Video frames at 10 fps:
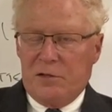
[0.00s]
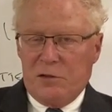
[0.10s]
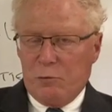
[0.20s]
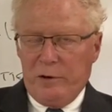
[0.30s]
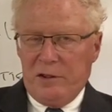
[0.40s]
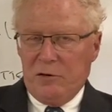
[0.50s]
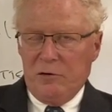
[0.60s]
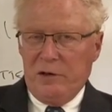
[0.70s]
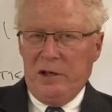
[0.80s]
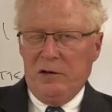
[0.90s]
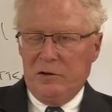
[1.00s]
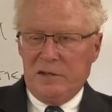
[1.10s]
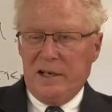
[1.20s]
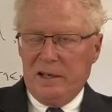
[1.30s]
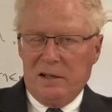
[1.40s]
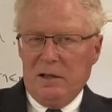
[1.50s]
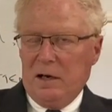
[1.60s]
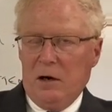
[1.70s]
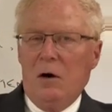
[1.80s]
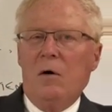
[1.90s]
3:30 or 10
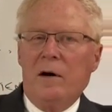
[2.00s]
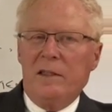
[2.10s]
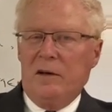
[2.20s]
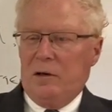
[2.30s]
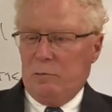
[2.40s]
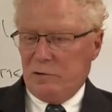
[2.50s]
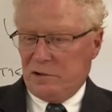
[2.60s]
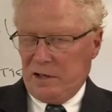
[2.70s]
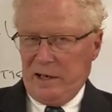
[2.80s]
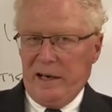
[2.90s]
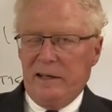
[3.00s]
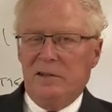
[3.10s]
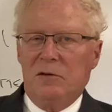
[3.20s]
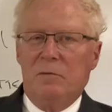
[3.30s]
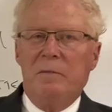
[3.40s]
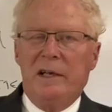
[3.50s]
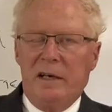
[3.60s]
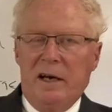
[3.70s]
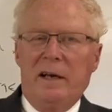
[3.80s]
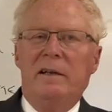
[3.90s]
o'clock. Oh, I thought I had till
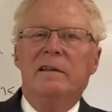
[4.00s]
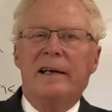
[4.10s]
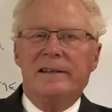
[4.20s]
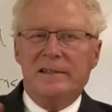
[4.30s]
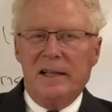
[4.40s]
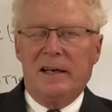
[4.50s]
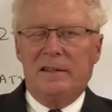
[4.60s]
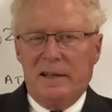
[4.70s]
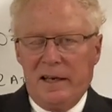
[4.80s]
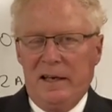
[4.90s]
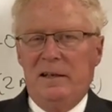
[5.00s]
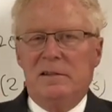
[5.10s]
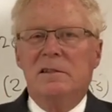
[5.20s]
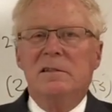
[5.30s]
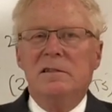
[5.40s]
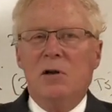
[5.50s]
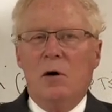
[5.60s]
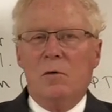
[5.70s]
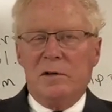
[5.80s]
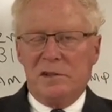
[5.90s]
midnight. That is not the case.
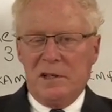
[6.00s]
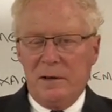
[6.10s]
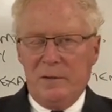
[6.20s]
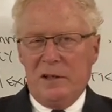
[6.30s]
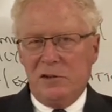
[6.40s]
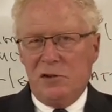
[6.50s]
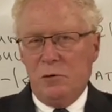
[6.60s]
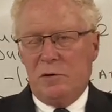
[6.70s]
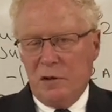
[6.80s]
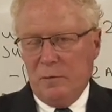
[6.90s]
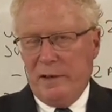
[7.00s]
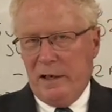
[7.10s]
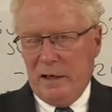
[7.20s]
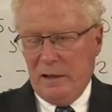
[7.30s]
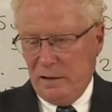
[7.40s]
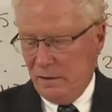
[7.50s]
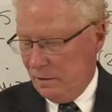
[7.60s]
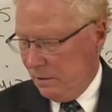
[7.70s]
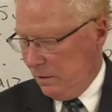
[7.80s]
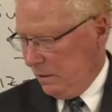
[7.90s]
No assignment is due till midnight.
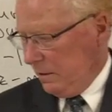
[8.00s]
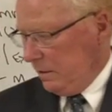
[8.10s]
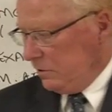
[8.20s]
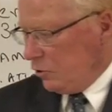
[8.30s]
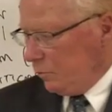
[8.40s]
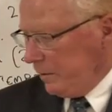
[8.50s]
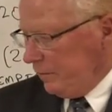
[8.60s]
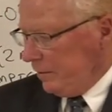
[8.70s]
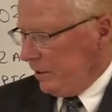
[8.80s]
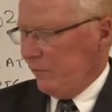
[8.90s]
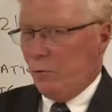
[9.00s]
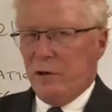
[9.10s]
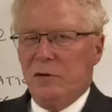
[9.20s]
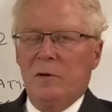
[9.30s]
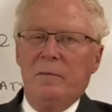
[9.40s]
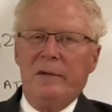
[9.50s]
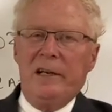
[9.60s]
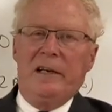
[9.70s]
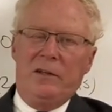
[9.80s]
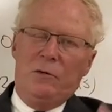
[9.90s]
It's open at midnight. You want to do it at
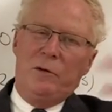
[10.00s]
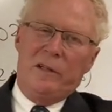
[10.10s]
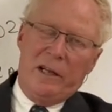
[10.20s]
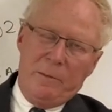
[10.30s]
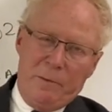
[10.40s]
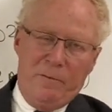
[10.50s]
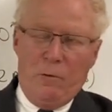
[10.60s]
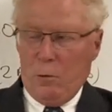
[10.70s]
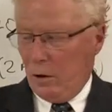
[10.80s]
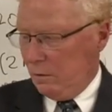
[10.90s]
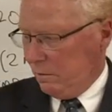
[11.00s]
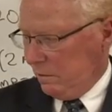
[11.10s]
midnight, do it the night before.